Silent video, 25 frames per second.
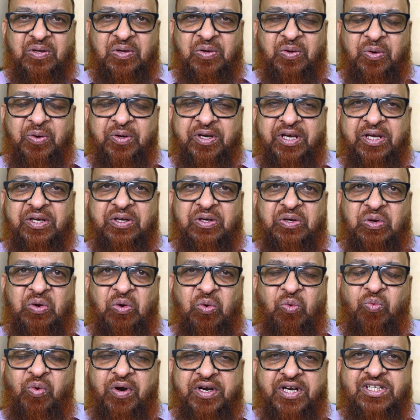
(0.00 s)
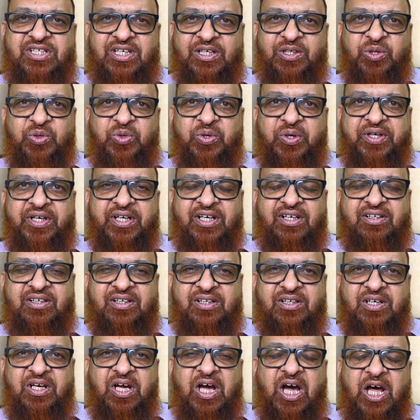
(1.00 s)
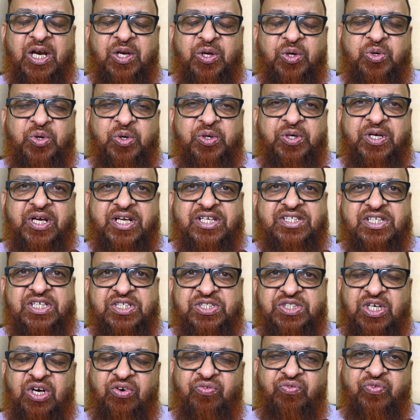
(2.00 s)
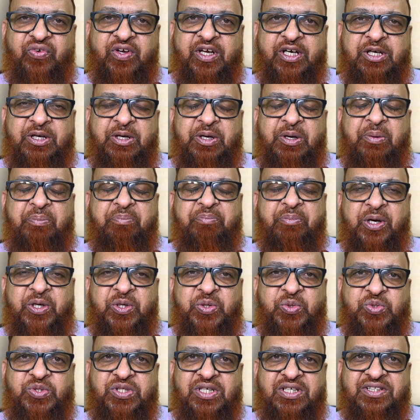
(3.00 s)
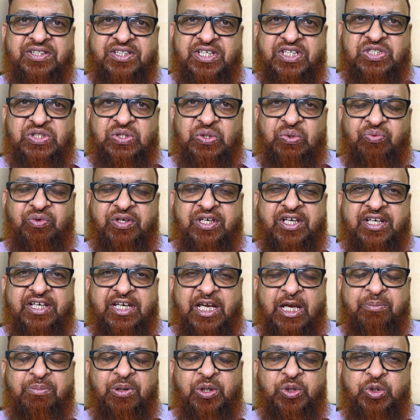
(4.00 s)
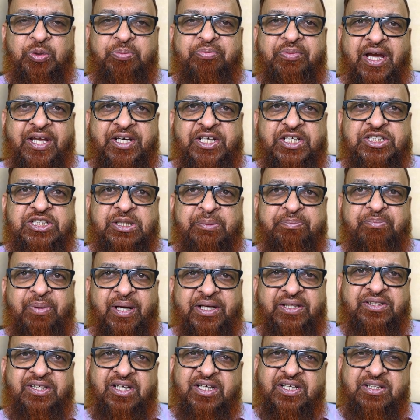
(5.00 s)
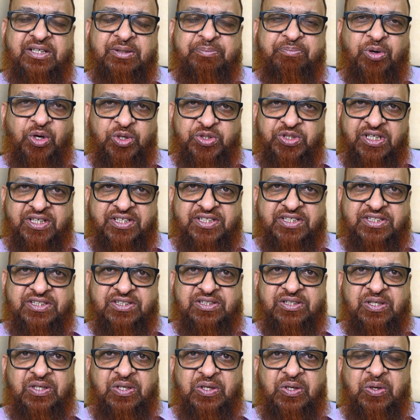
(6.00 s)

Okay, what is Anaconda? Anaconda is a software. By using this, we can able to manage the Python projects.